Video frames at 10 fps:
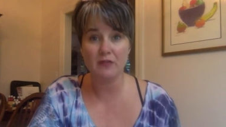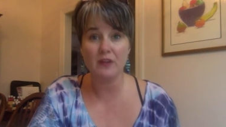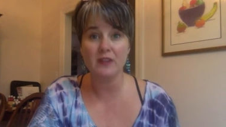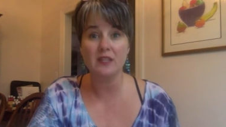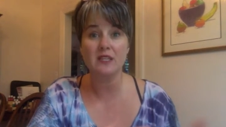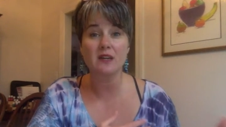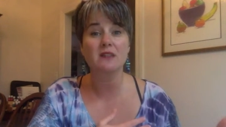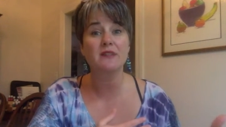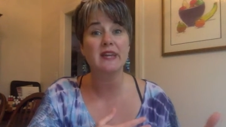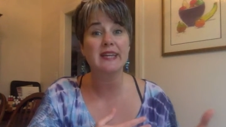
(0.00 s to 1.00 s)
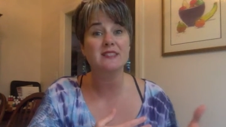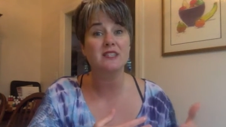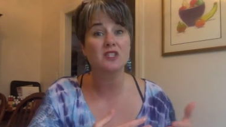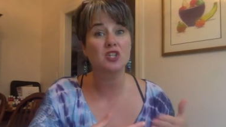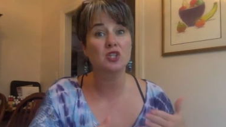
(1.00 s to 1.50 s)
The fact that Young Living has
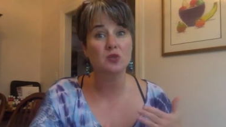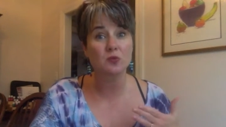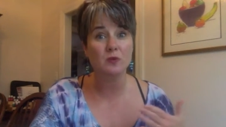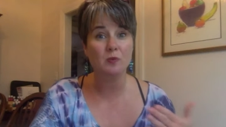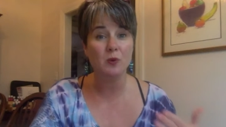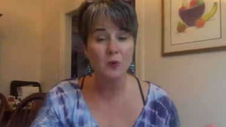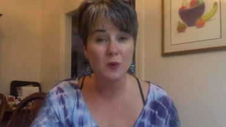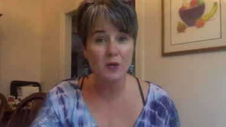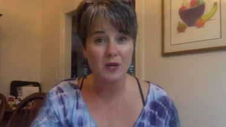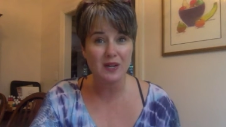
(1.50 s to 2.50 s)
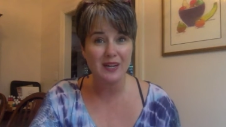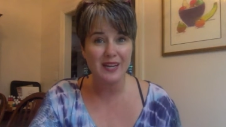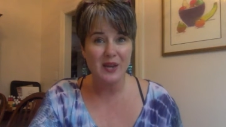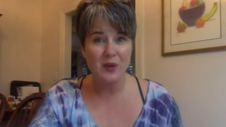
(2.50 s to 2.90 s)
such a good rapport